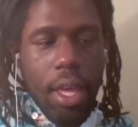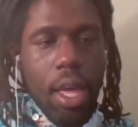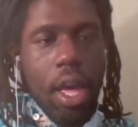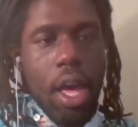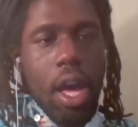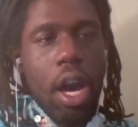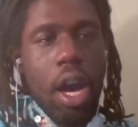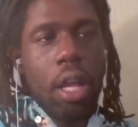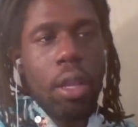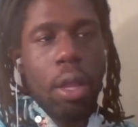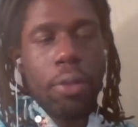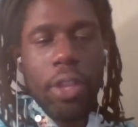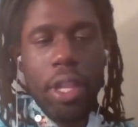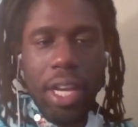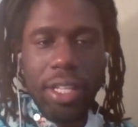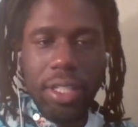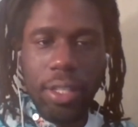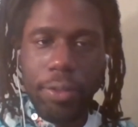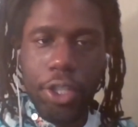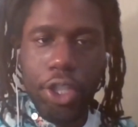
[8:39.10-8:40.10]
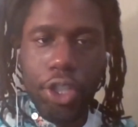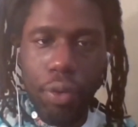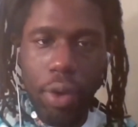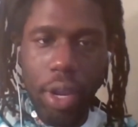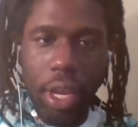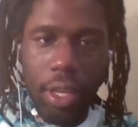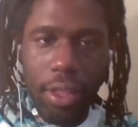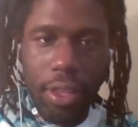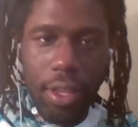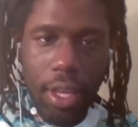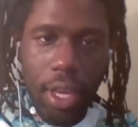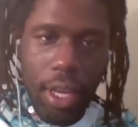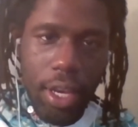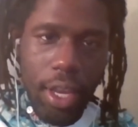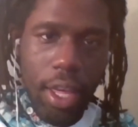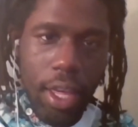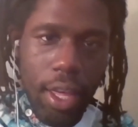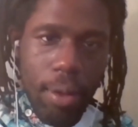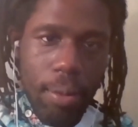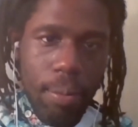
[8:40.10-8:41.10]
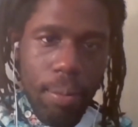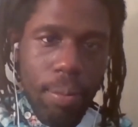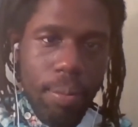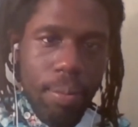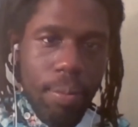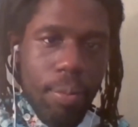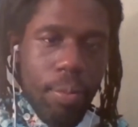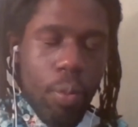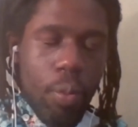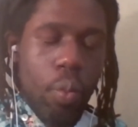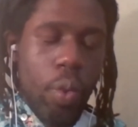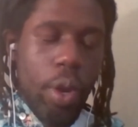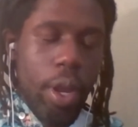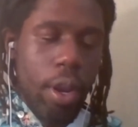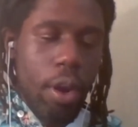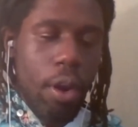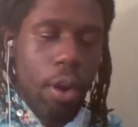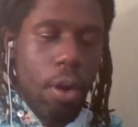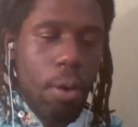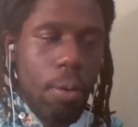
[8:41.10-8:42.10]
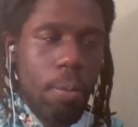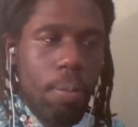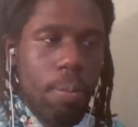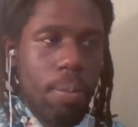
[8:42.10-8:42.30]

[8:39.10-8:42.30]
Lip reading: along the lines of strength in him, where